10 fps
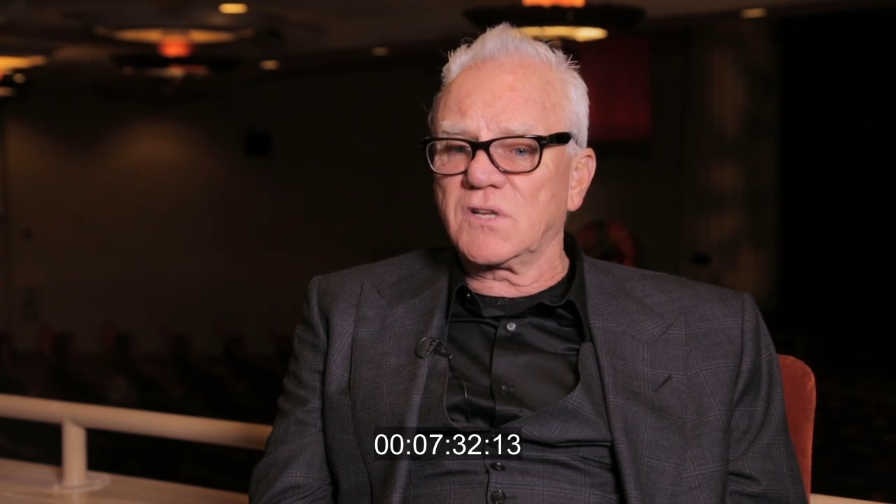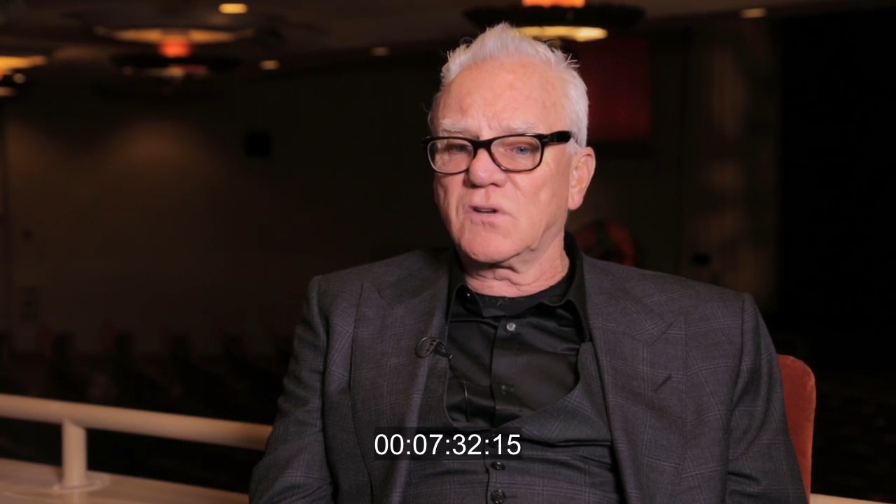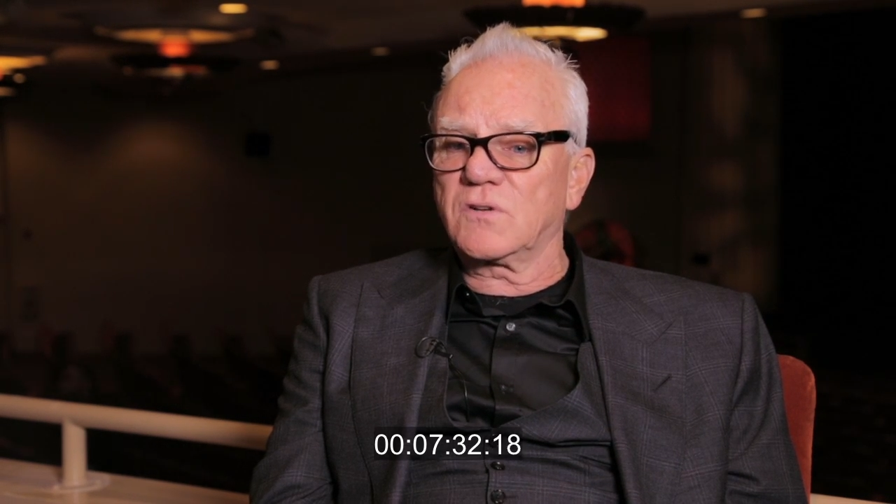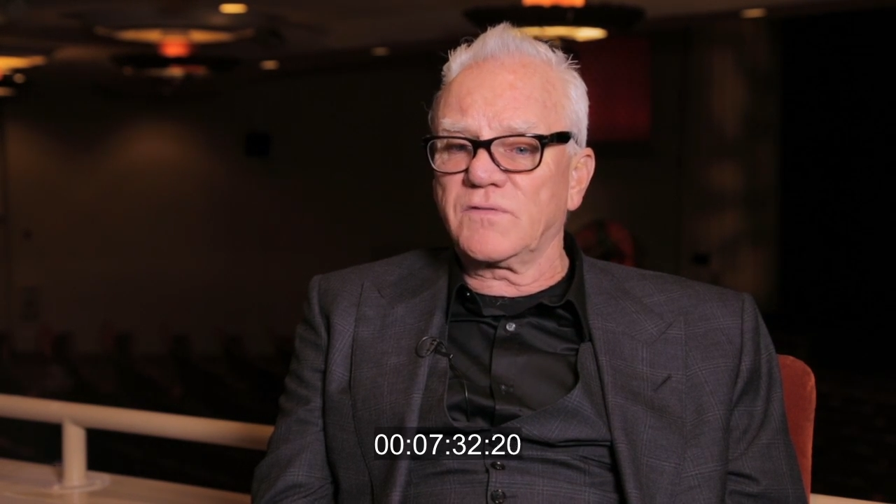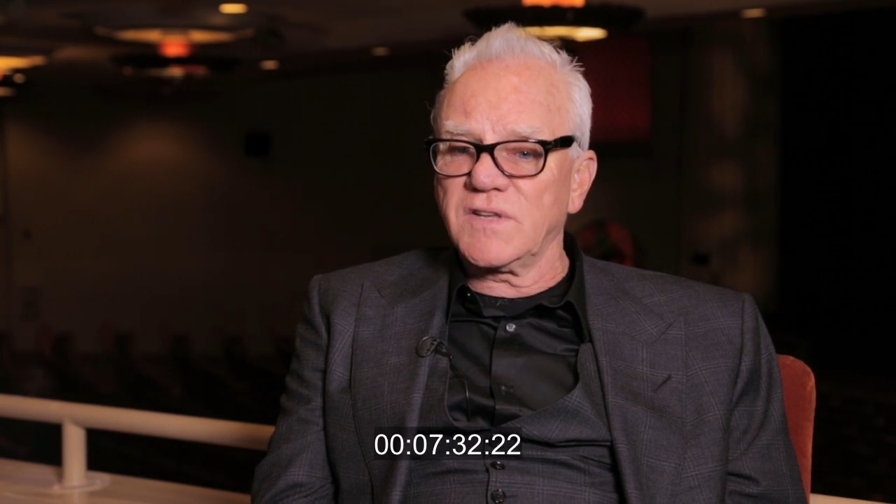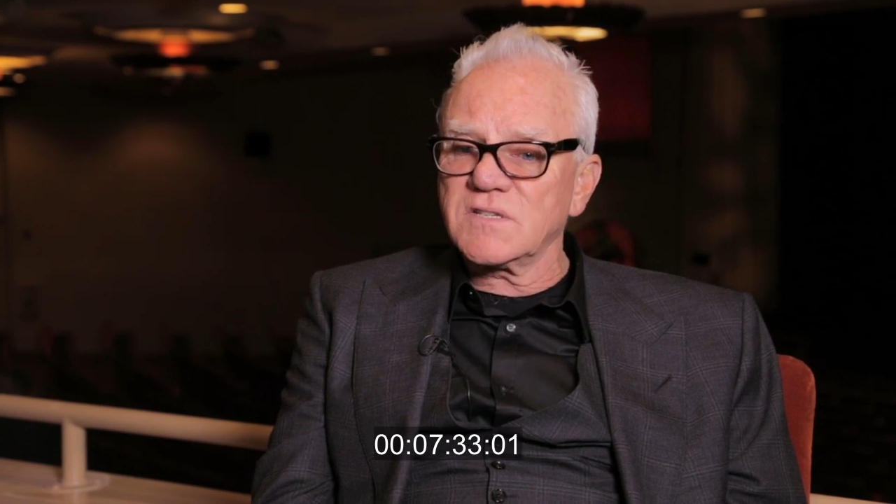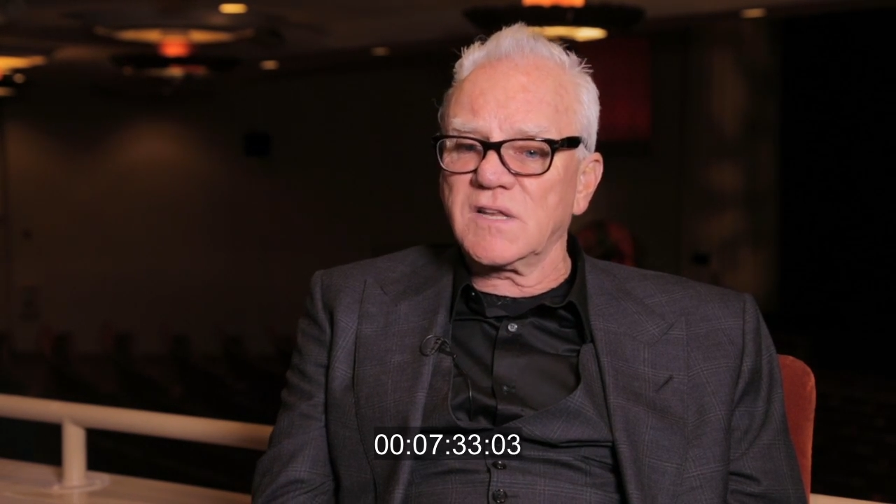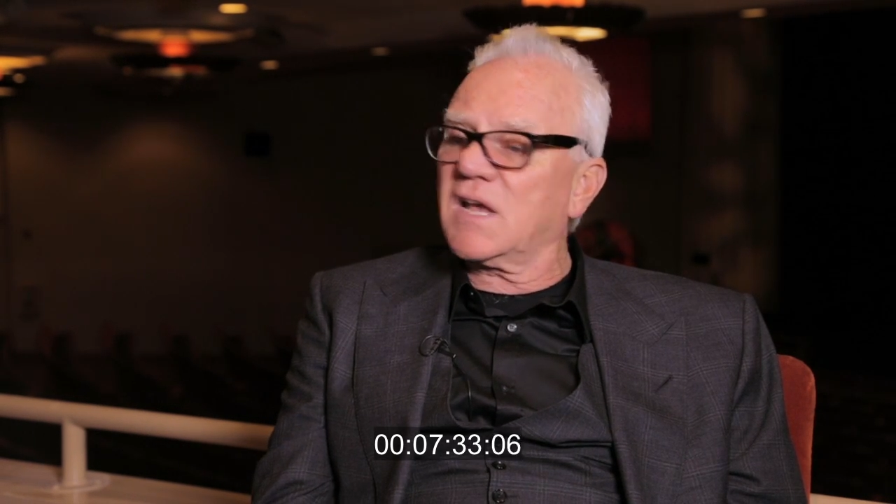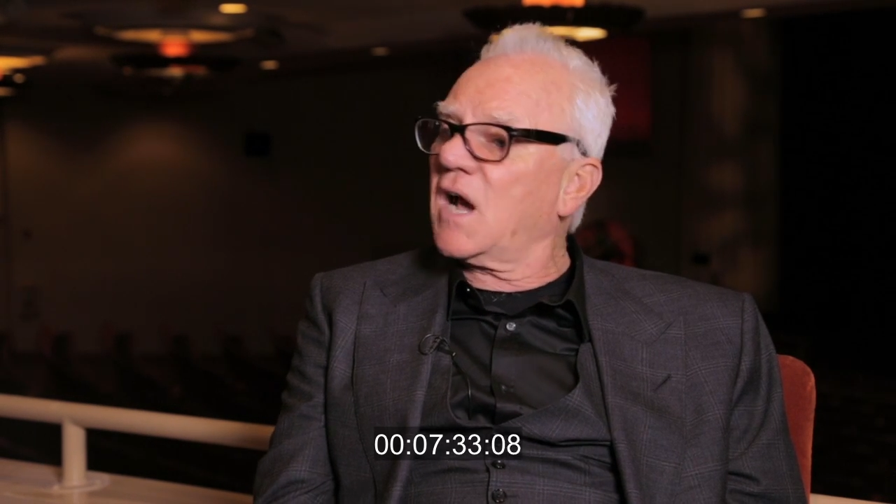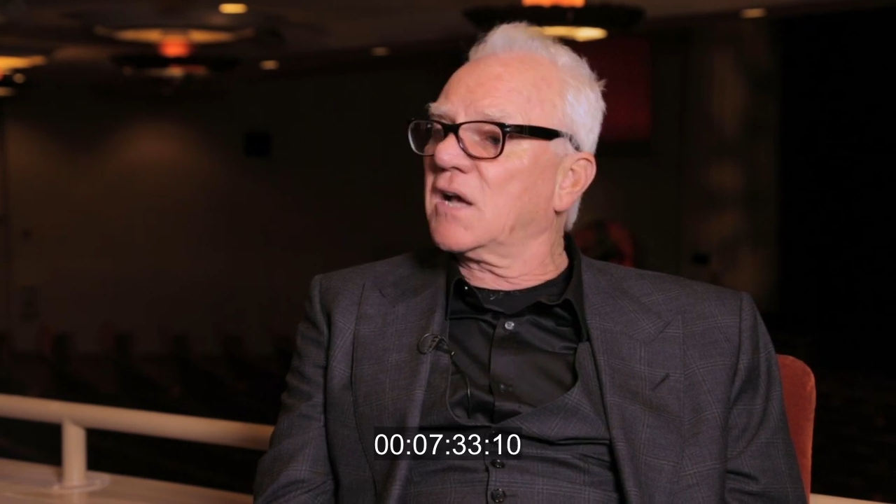he could have
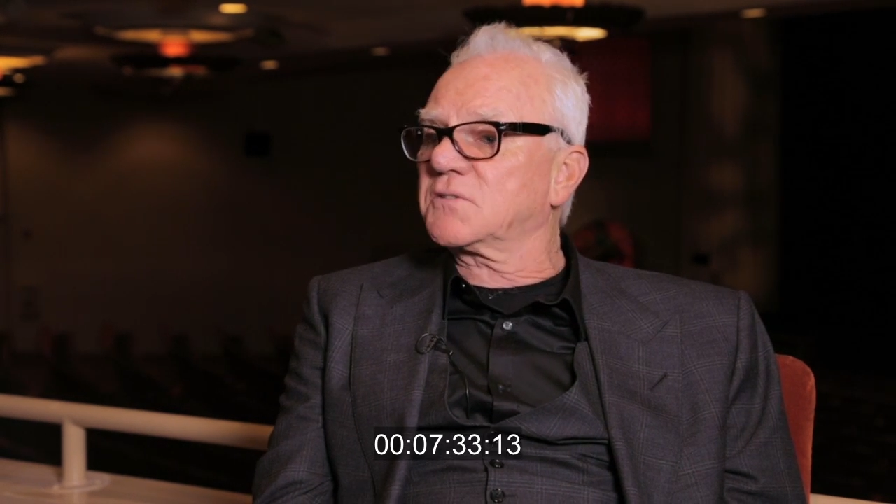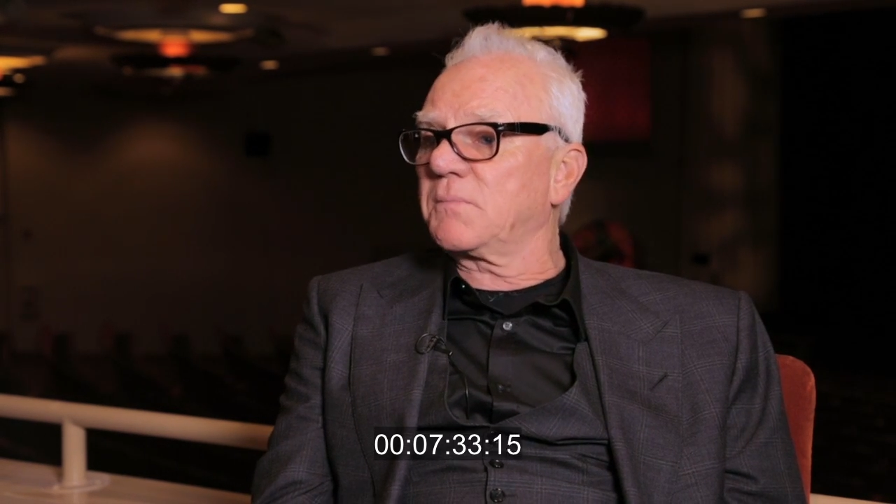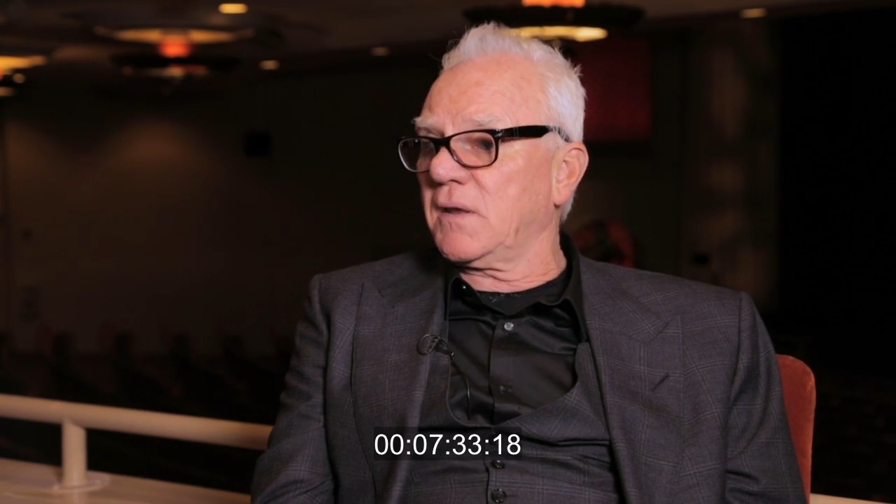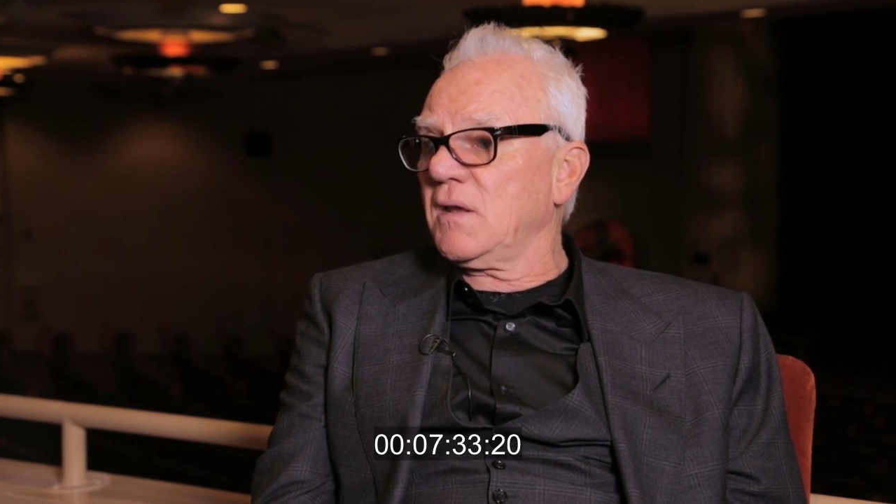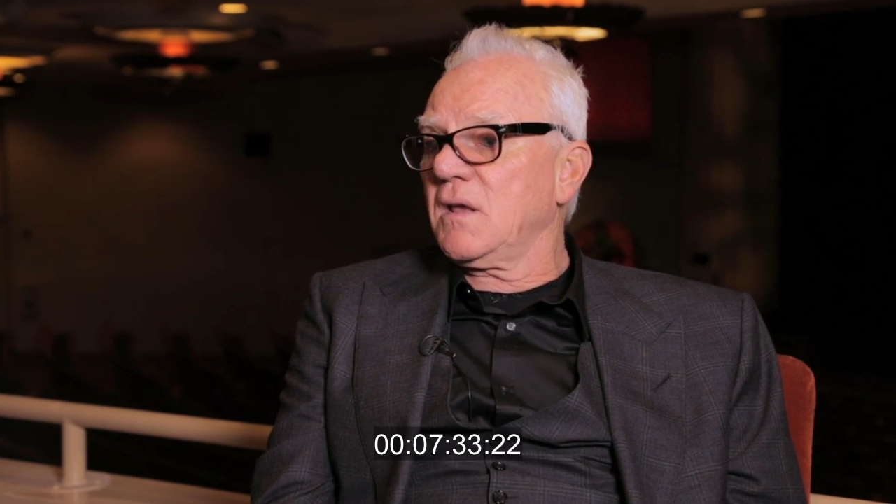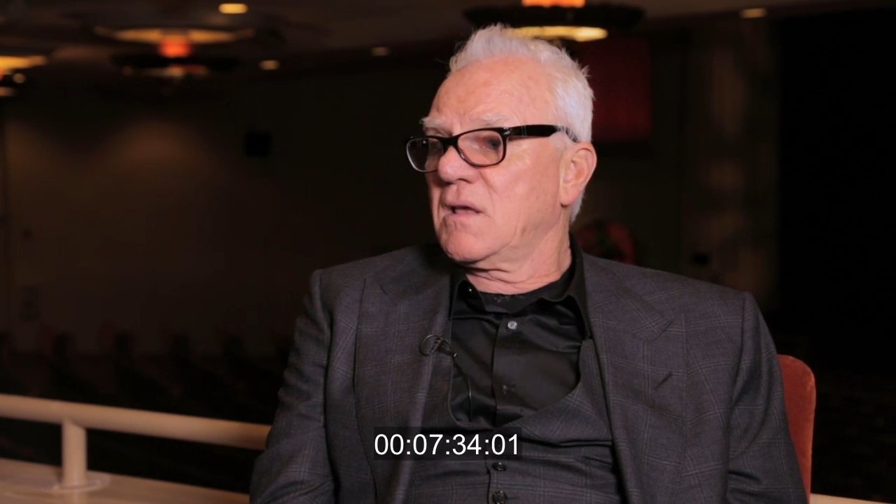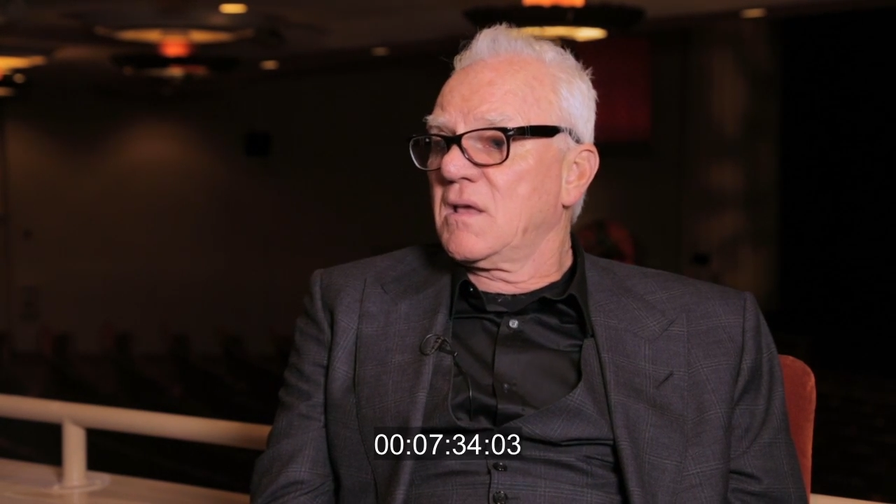easily cast me